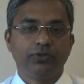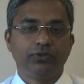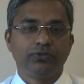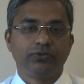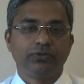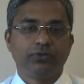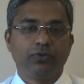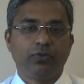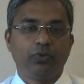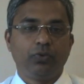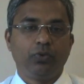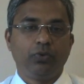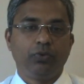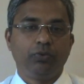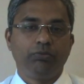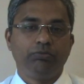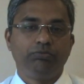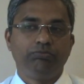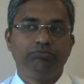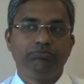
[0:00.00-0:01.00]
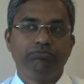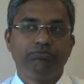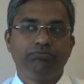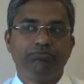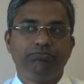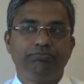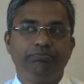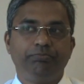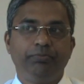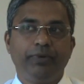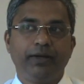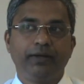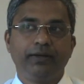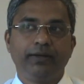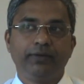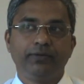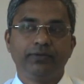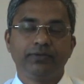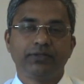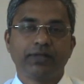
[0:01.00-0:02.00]
So, but
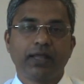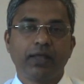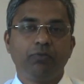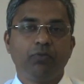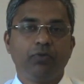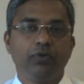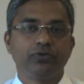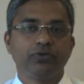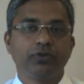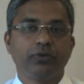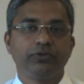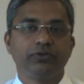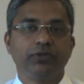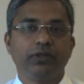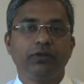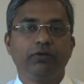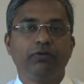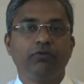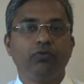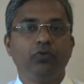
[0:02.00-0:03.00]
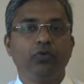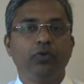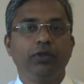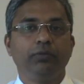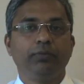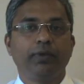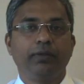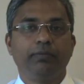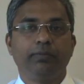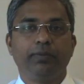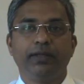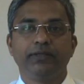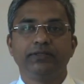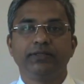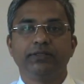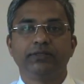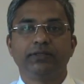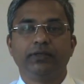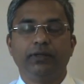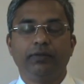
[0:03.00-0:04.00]
that was the time also I was thinking of doing my
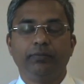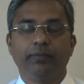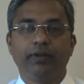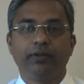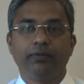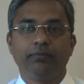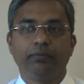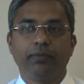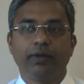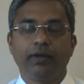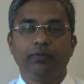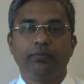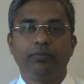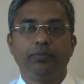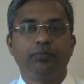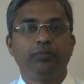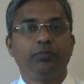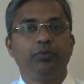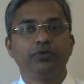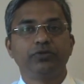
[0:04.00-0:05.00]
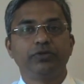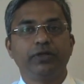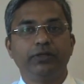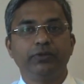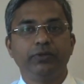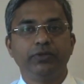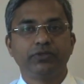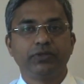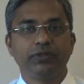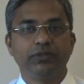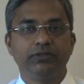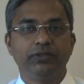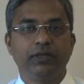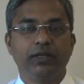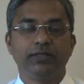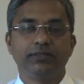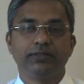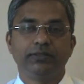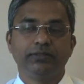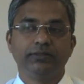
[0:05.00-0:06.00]
plastics, I mean, my post-graduation
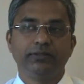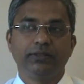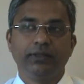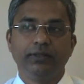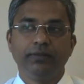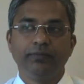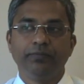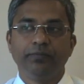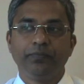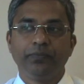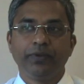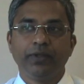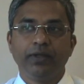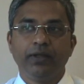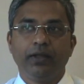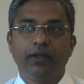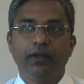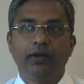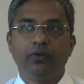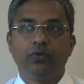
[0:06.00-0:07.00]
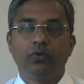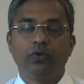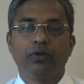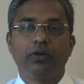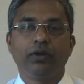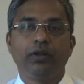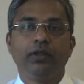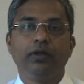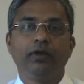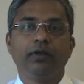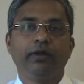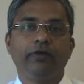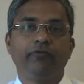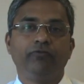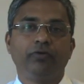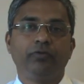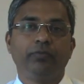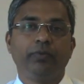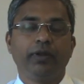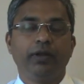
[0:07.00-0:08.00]
general surgery. It took a year
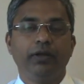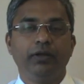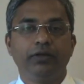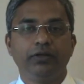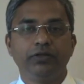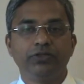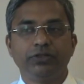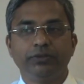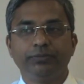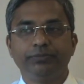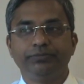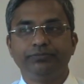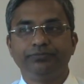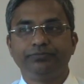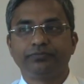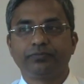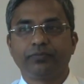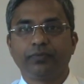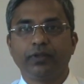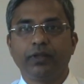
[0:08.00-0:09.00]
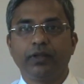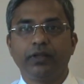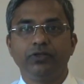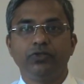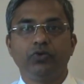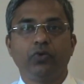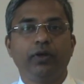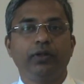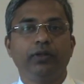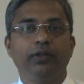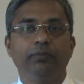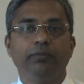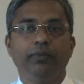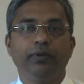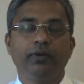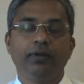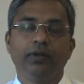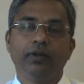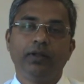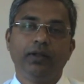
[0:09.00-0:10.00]
after my internship. Then I joined
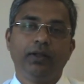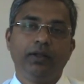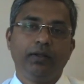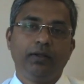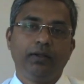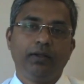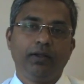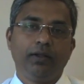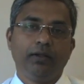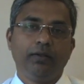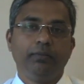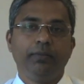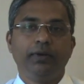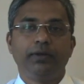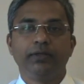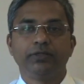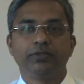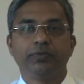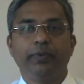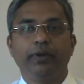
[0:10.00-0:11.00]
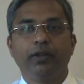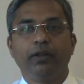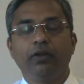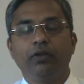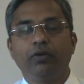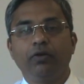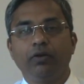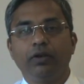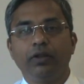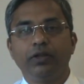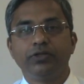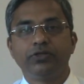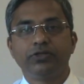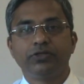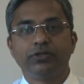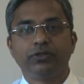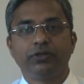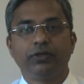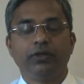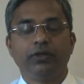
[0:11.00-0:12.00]
Madras Medical College